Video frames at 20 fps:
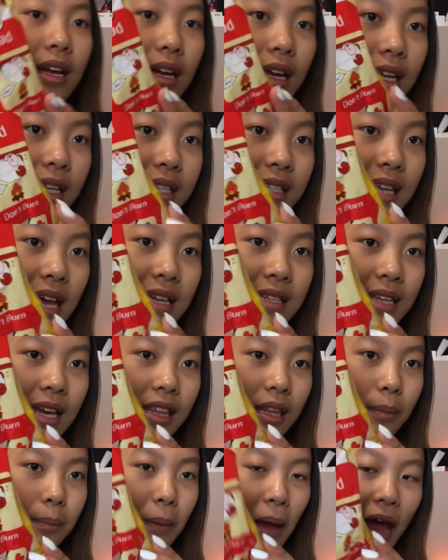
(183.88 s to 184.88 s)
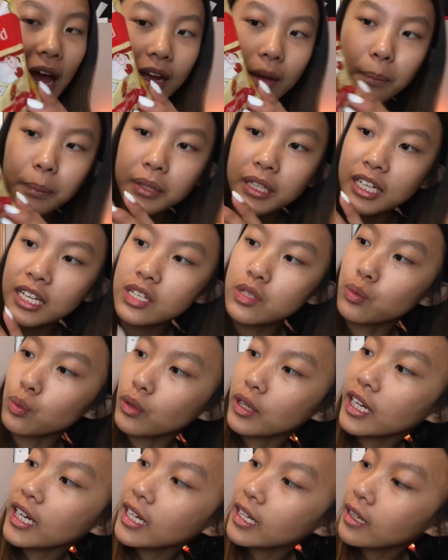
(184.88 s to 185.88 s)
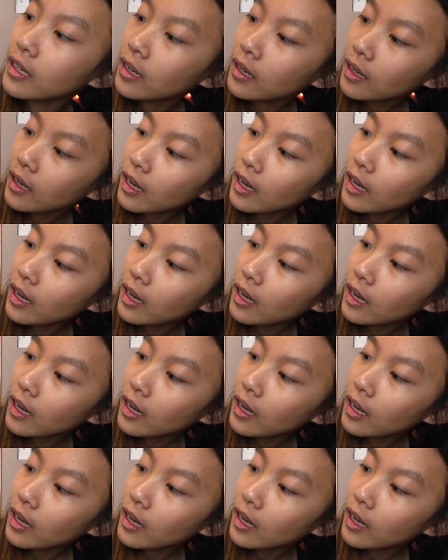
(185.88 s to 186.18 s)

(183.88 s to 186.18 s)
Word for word: It says at the back, please read,